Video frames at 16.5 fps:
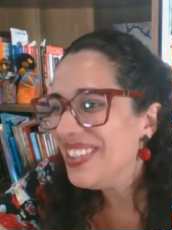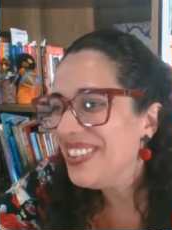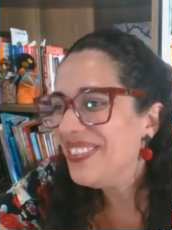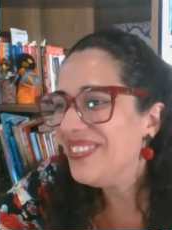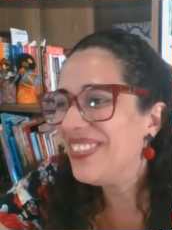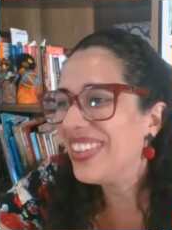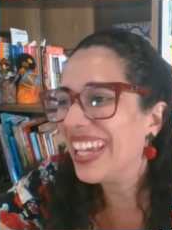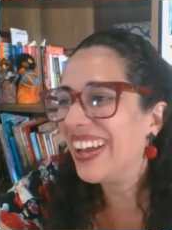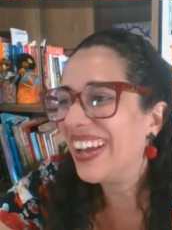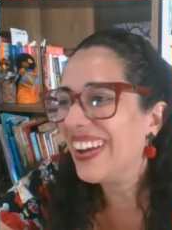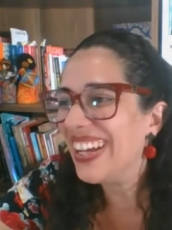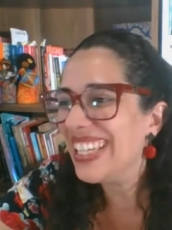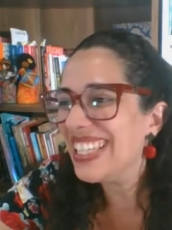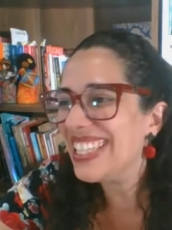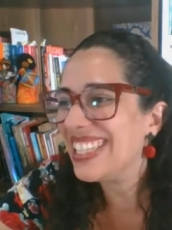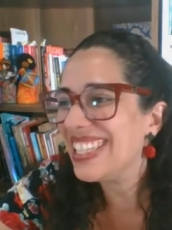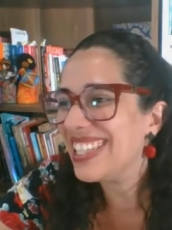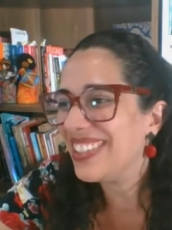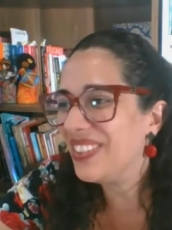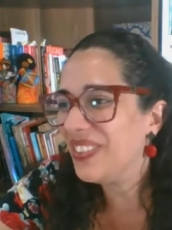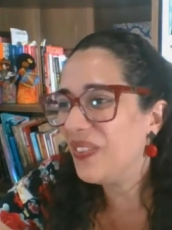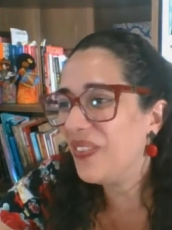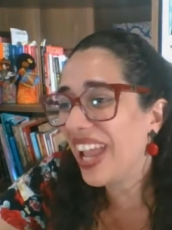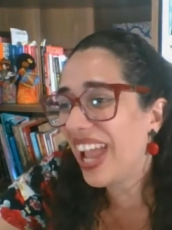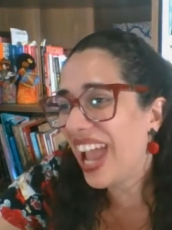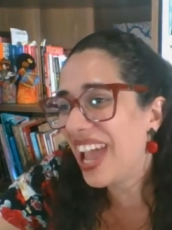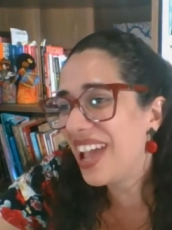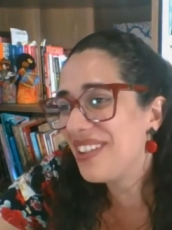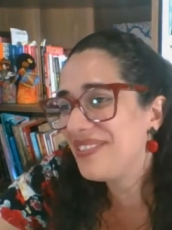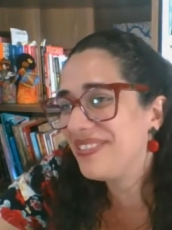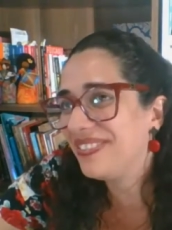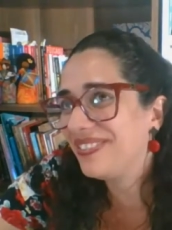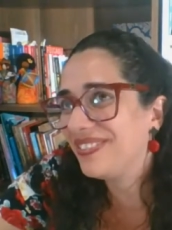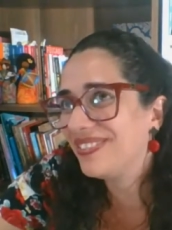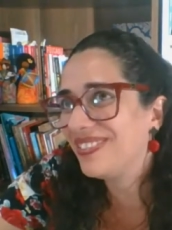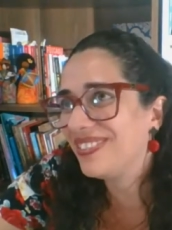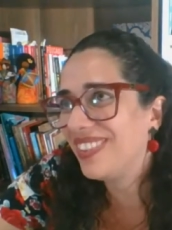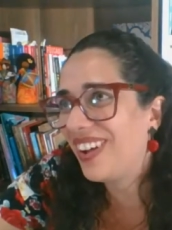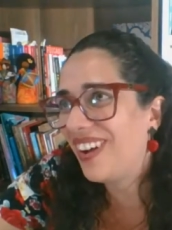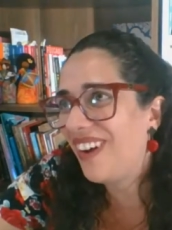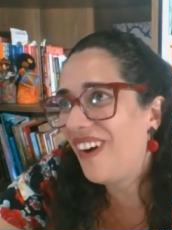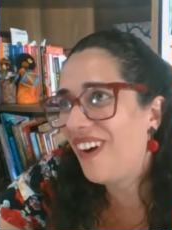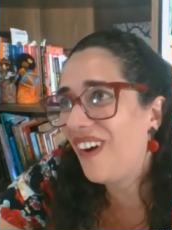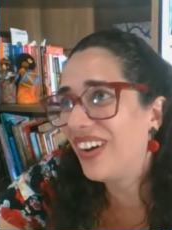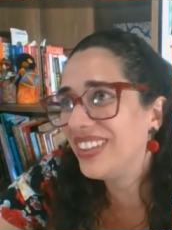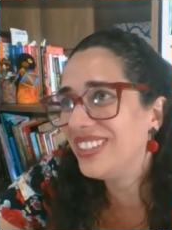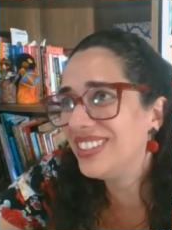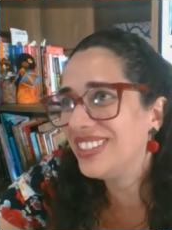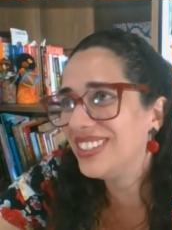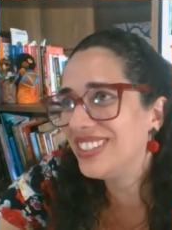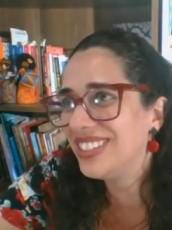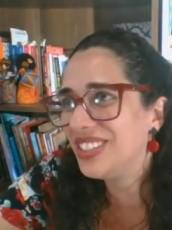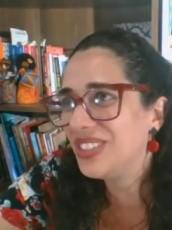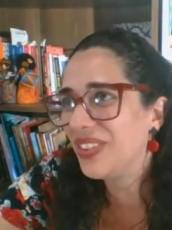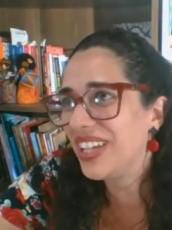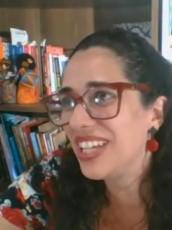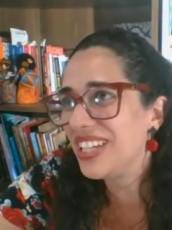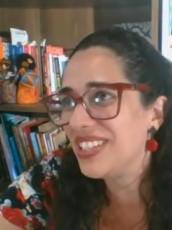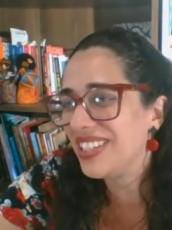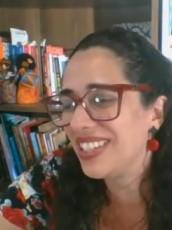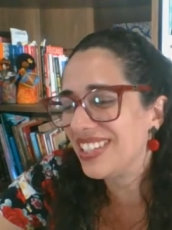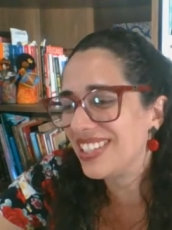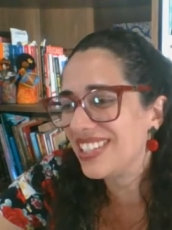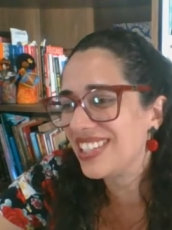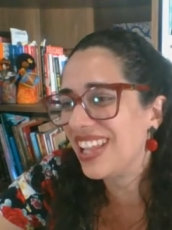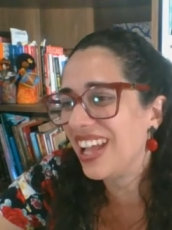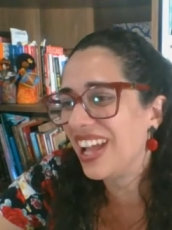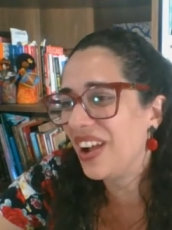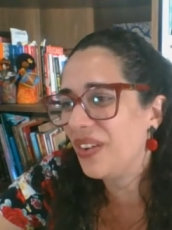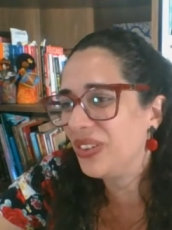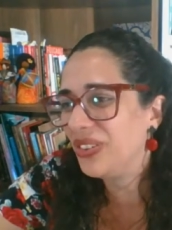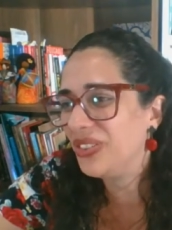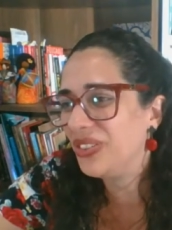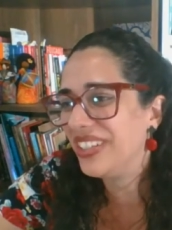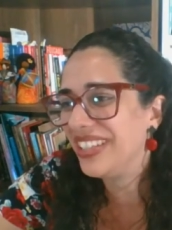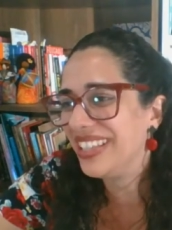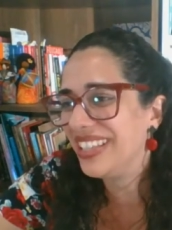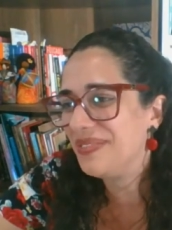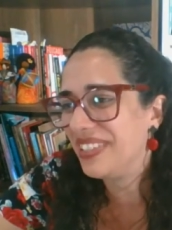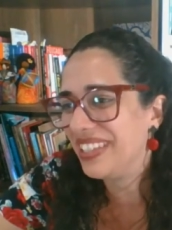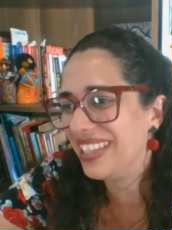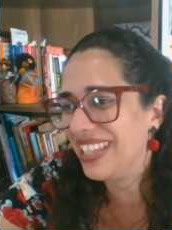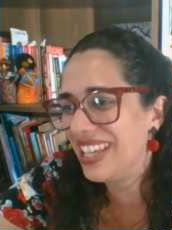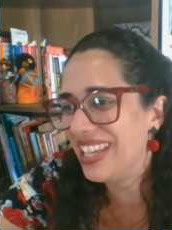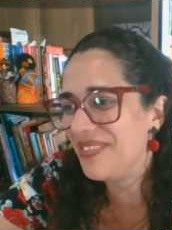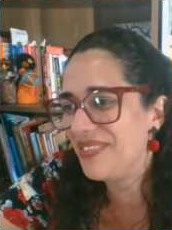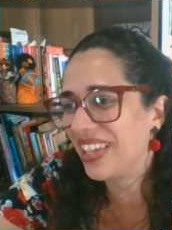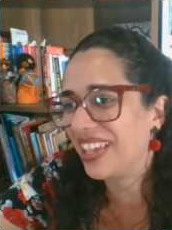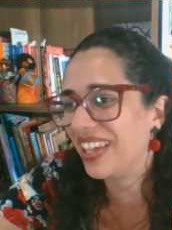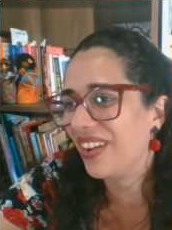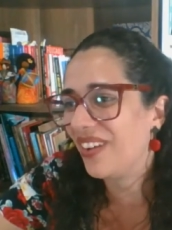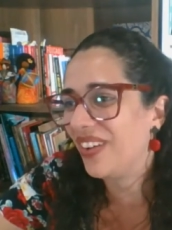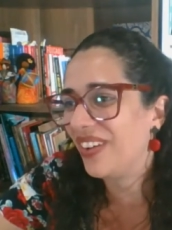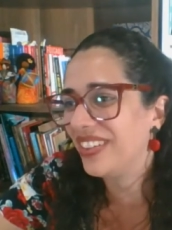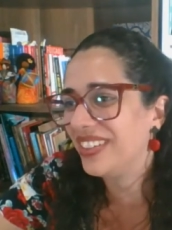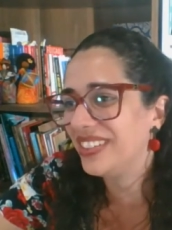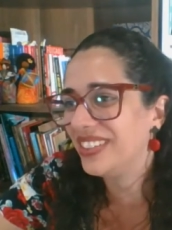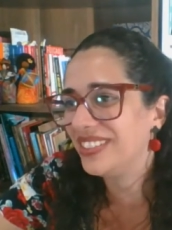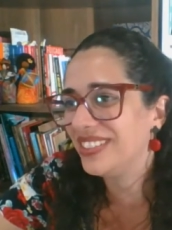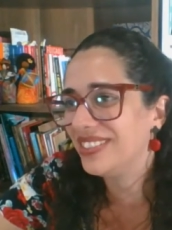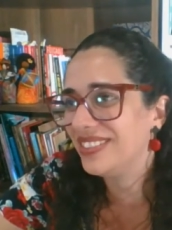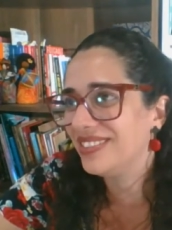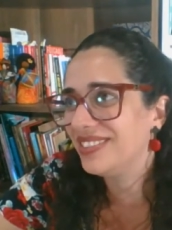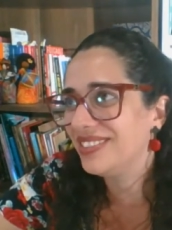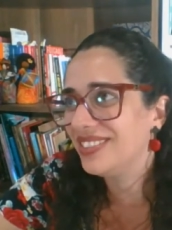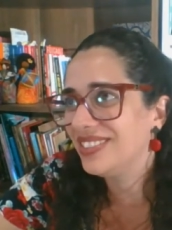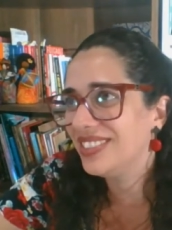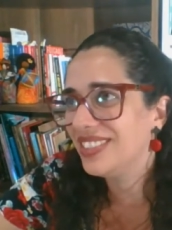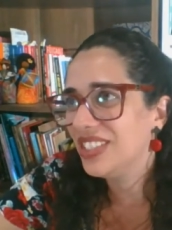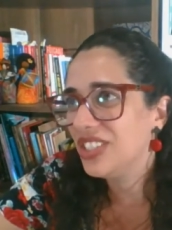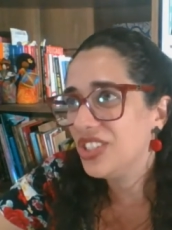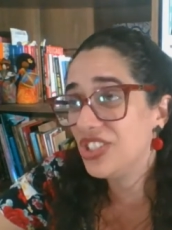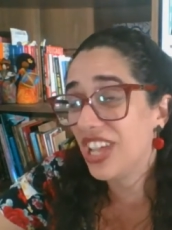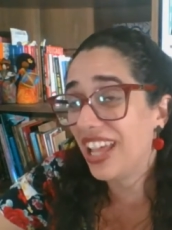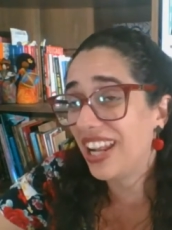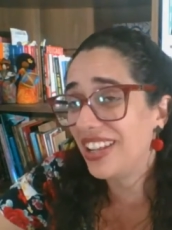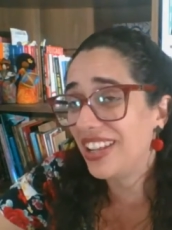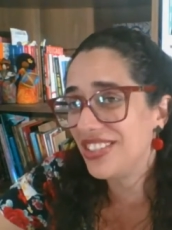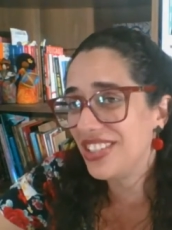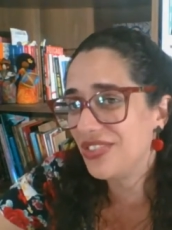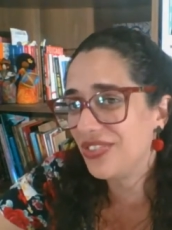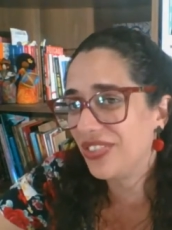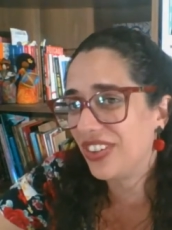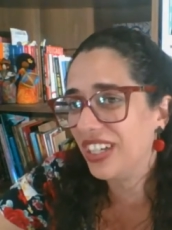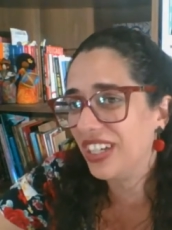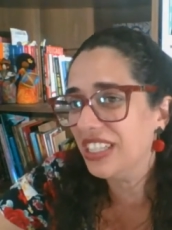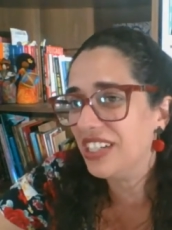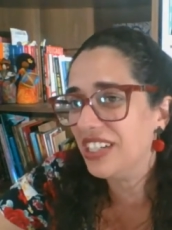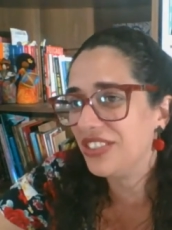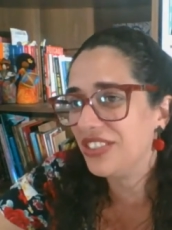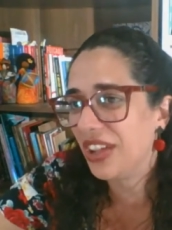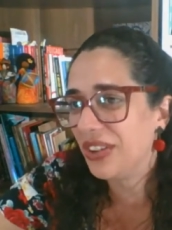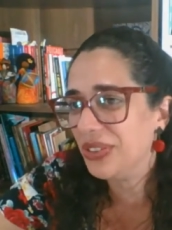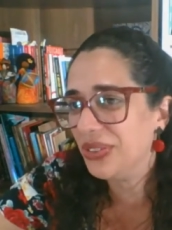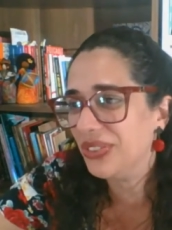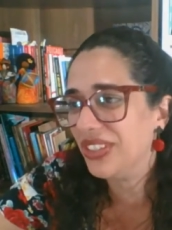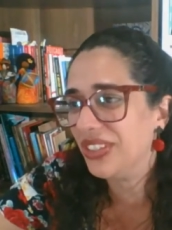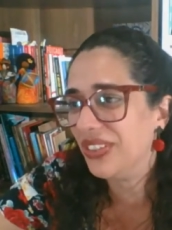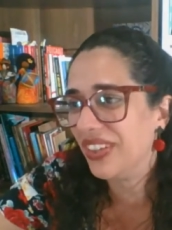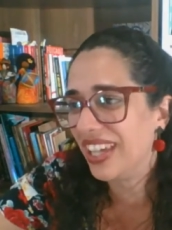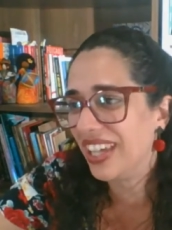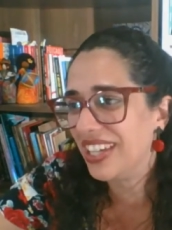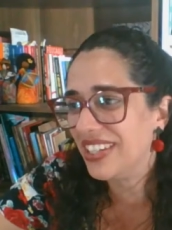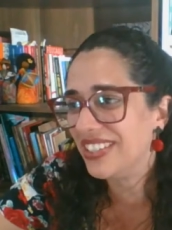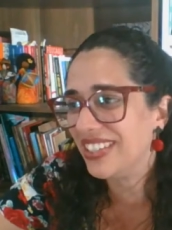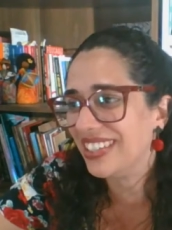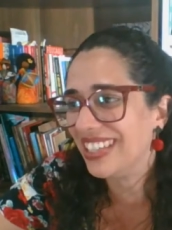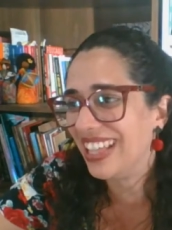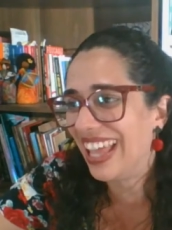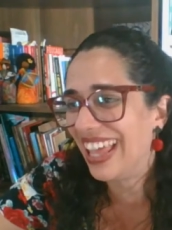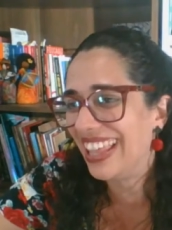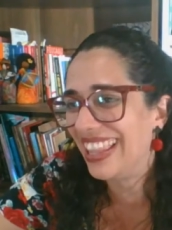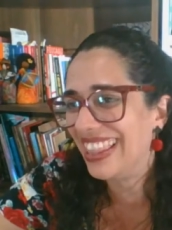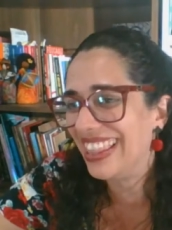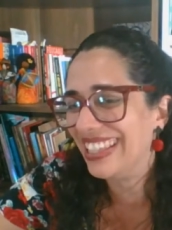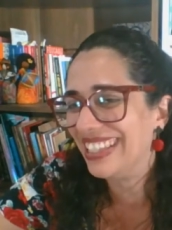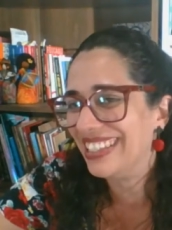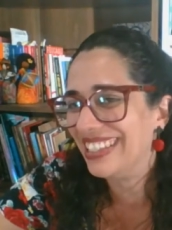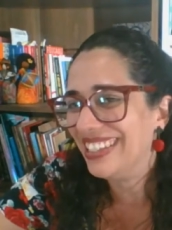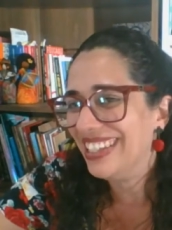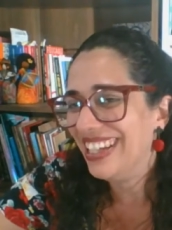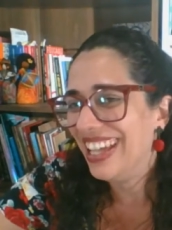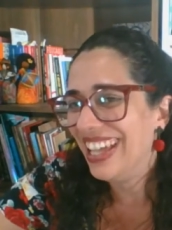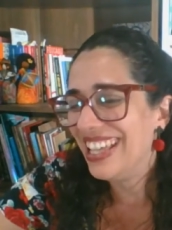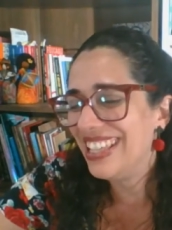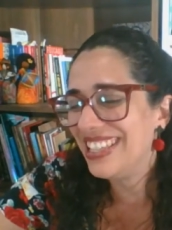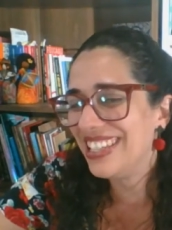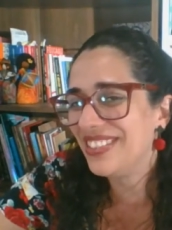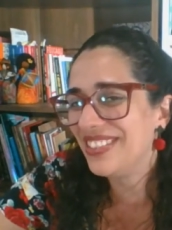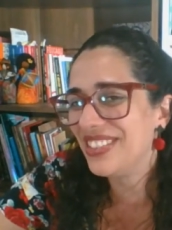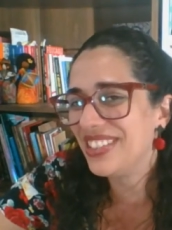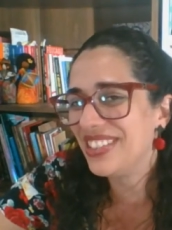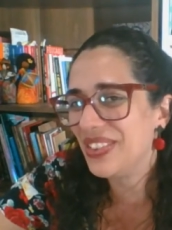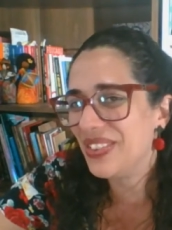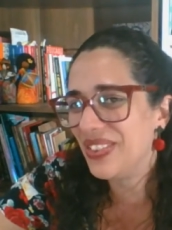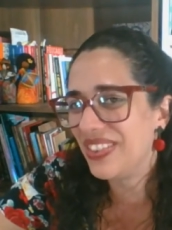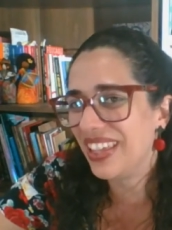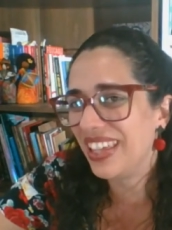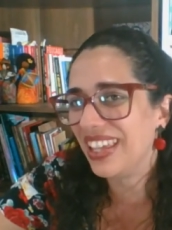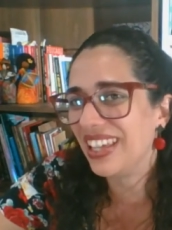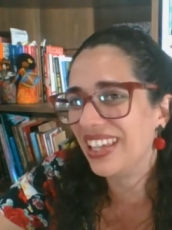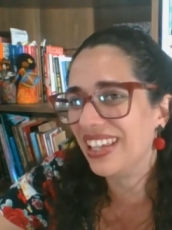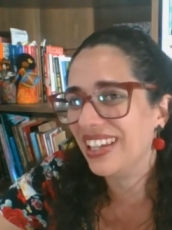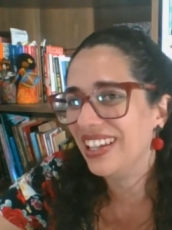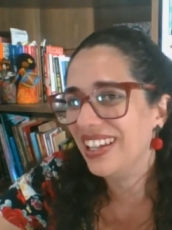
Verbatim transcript: because we have other situations now during the pandemic, other challenges for early childhood education, and it's interesting to think